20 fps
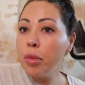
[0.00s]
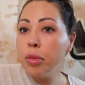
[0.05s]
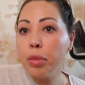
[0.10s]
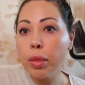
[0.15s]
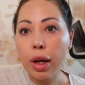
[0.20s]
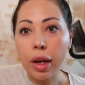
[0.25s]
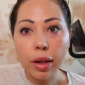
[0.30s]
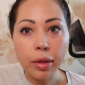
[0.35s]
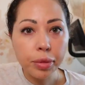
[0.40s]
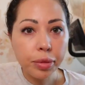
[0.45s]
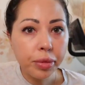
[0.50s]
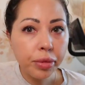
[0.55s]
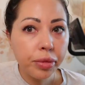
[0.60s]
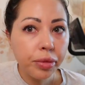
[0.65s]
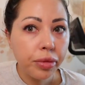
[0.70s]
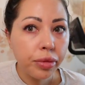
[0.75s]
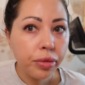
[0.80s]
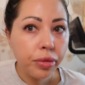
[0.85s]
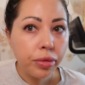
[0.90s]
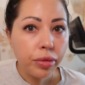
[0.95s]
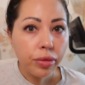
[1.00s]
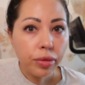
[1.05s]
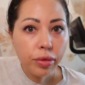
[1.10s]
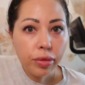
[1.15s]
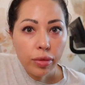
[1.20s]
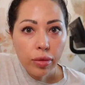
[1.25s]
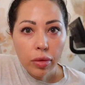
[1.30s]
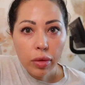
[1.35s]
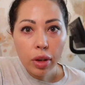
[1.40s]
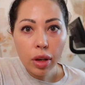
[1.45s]
But
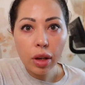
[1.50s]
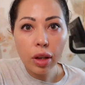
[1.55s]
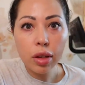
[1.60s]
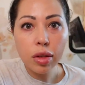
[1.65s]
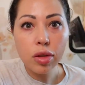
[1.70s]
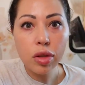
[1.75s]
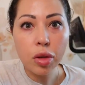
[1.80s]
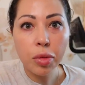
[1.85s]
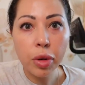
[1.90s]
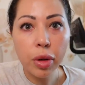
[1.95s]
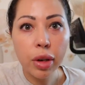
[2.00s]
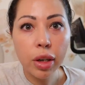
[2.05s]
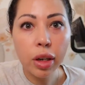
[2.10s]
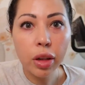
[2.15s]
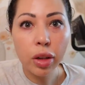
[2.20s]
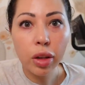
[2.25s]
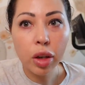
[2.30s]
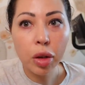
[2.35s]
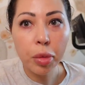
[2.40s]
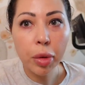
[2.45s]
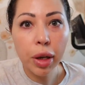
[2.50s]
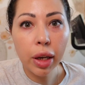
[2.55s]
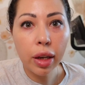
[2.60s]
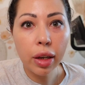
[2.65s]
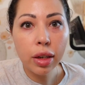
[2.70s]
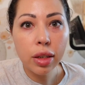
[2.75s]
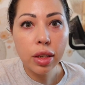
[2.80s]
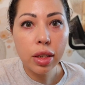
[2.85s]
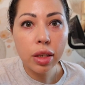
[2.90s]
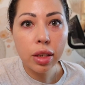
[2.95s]
I'll zoom you in a little
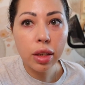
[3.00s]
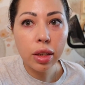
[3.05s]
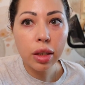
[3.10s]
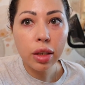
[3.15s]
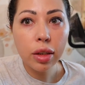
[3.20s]
bit.